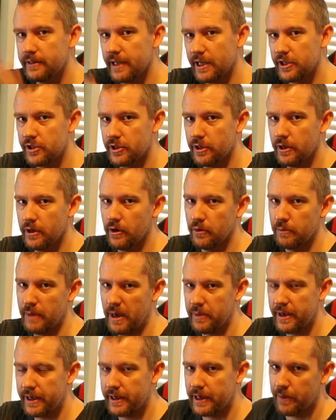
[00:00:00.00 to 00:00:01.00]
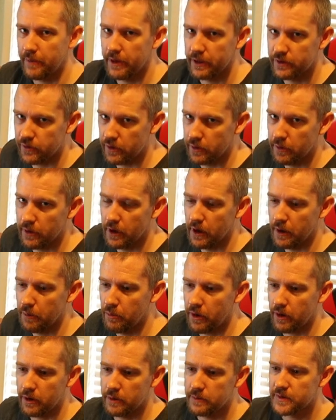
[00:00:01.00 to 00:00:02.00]
attached on my big camera to the
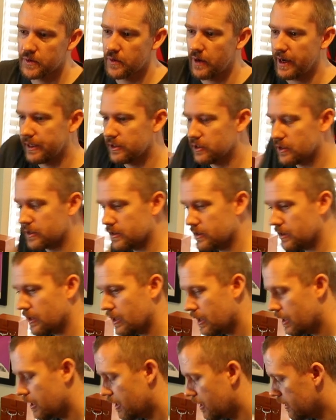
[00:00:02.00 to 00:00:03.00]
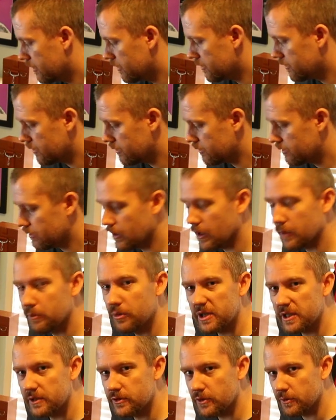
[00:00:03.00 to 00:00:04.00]
bottom, so I can just
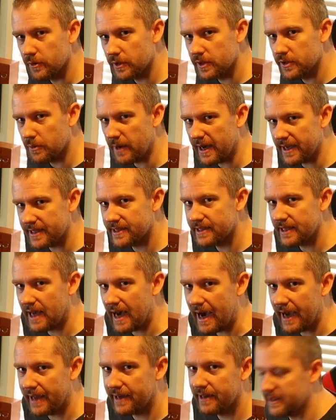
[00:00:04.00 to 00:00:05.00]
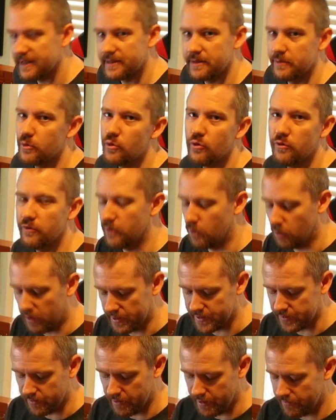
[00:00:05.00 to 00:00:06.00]
put it to my side. It doesn't move
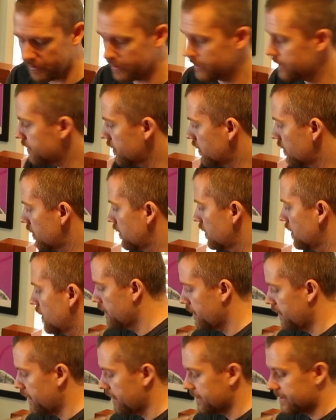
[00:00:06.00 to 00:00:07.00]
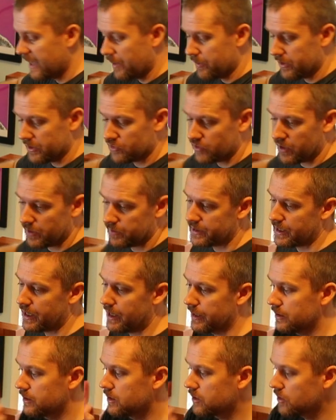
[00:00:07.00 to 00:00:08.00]
whatsoever, so these camera straps
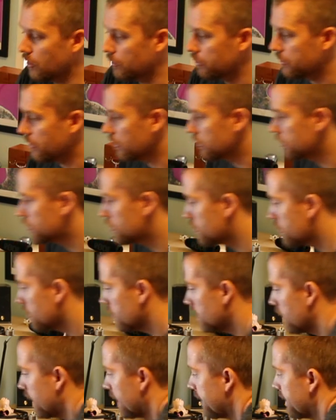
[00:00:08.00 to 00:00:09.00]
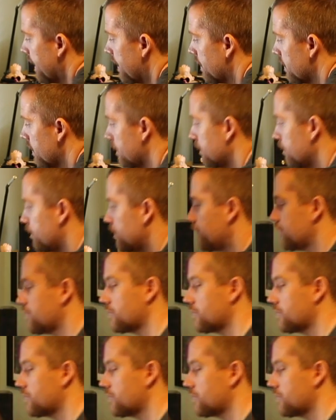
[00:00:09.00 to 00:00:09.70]
are top-notch. And the other